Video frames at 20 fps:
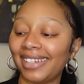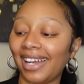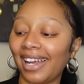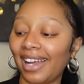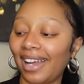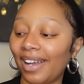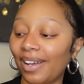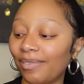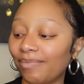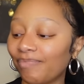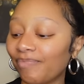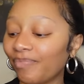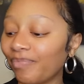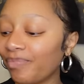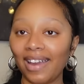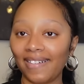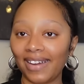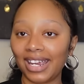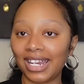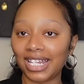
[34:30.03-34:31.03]
job.
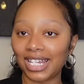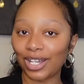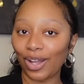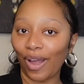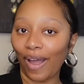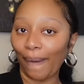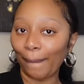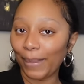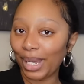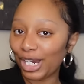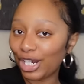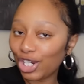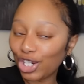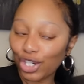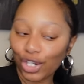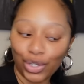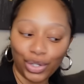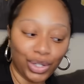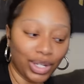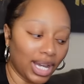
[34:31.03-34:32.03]
All right, so I'm gonna
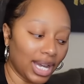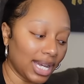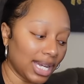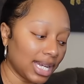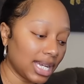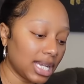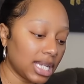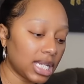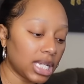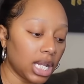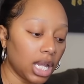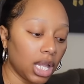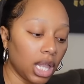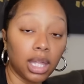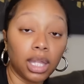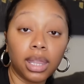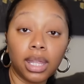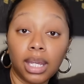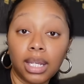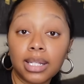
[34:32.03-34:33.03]
show you guys
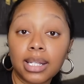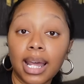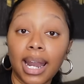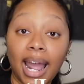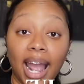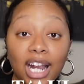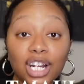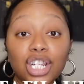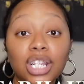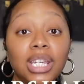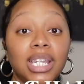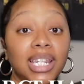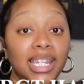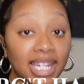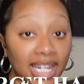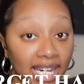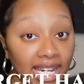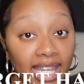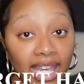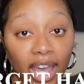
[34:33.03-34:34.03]
the things that I actually
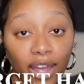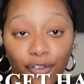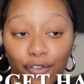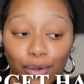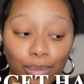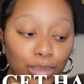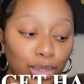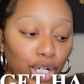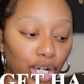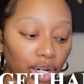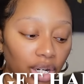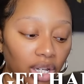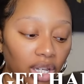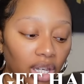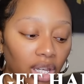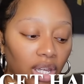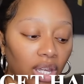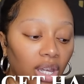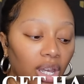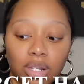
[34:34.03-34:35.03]
did get from
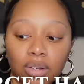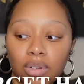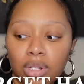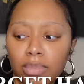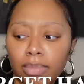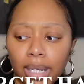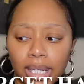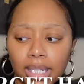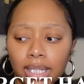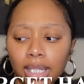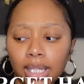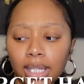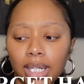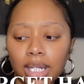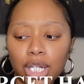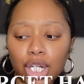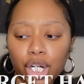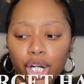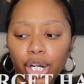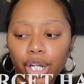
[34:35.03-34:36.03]
Target. So it's basically
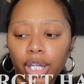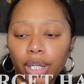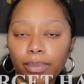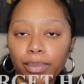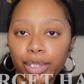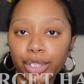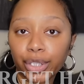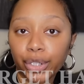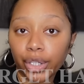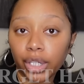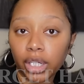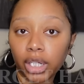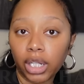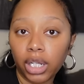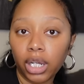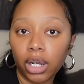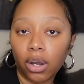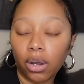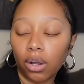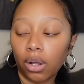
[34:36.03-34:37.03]
a Target
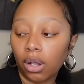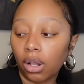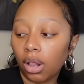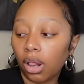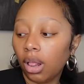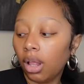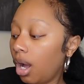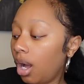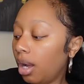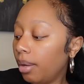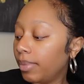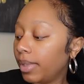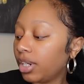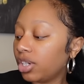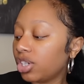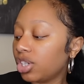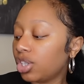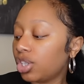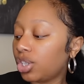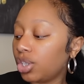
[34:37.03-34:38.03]
maternity haul. Um,
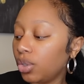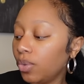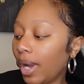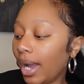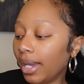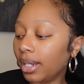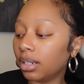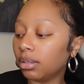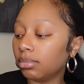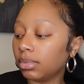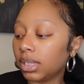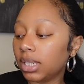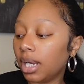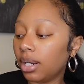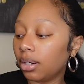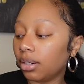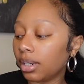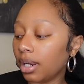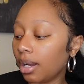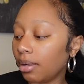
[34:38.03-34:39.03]
there's just two items that
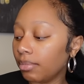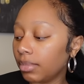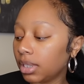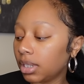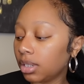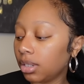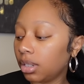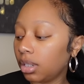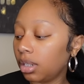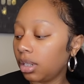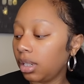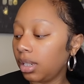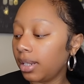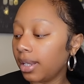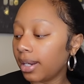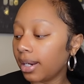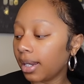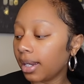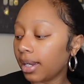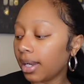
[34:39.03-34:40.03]
are not maternity
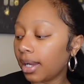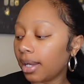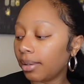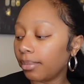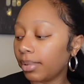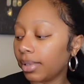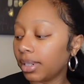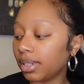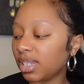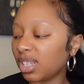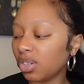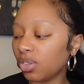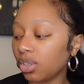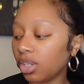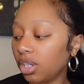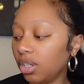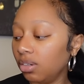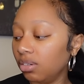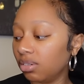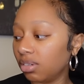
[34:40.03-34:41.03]
that I got, but it's still
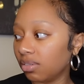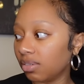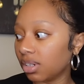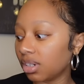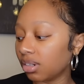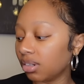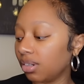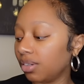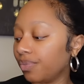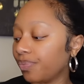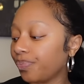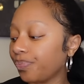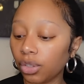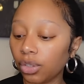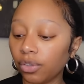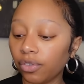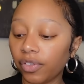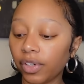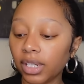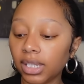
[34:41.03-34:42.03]
cute and I wanna show you. So
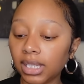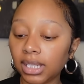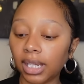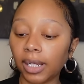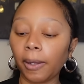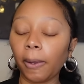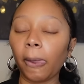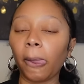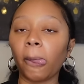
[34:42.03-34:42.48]
the first thing,